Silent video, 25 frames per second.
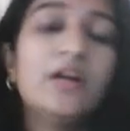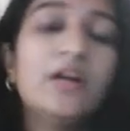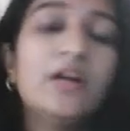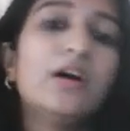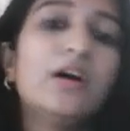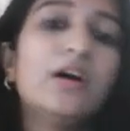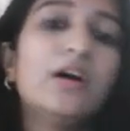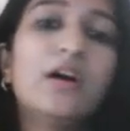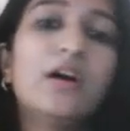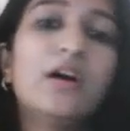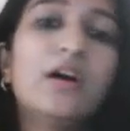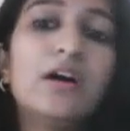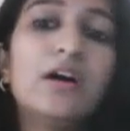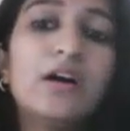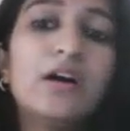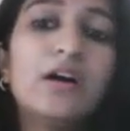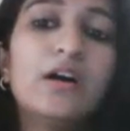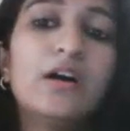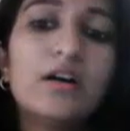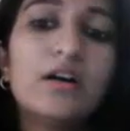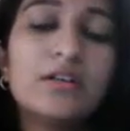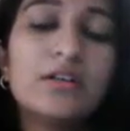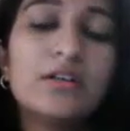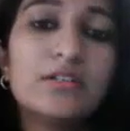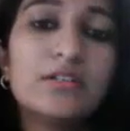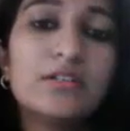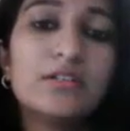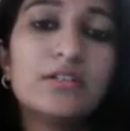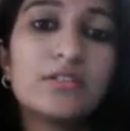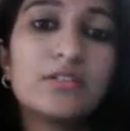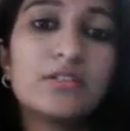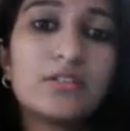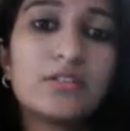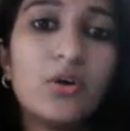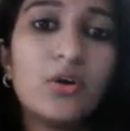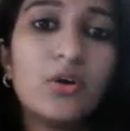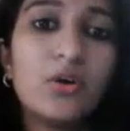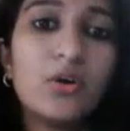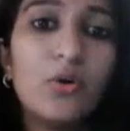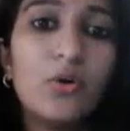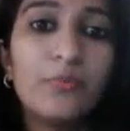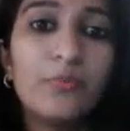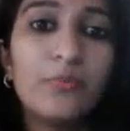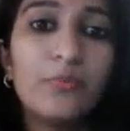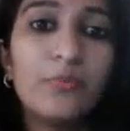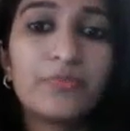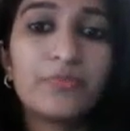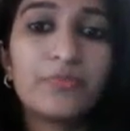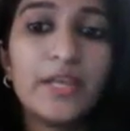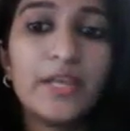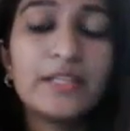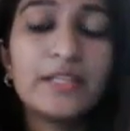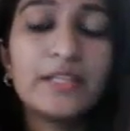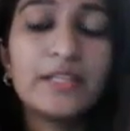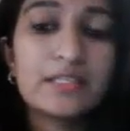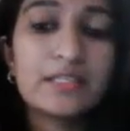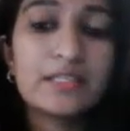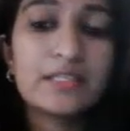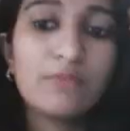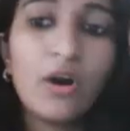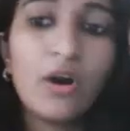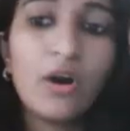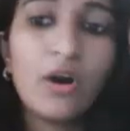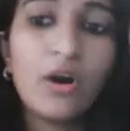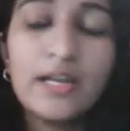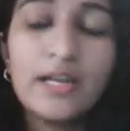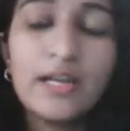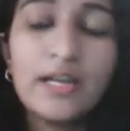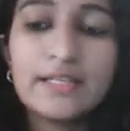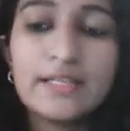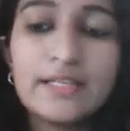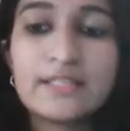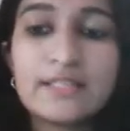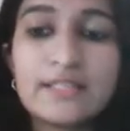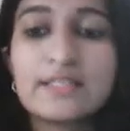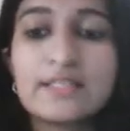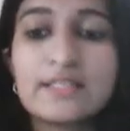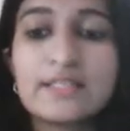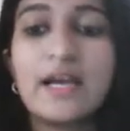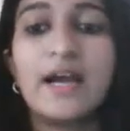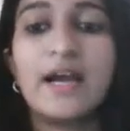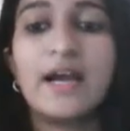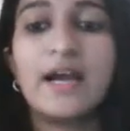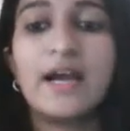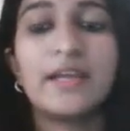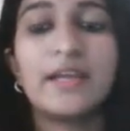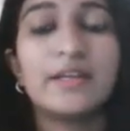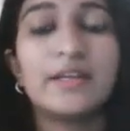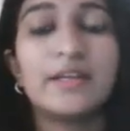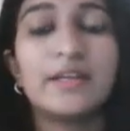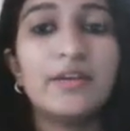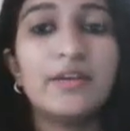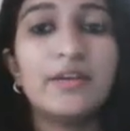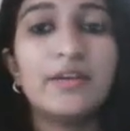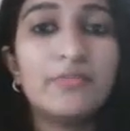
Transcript: so in the small intestine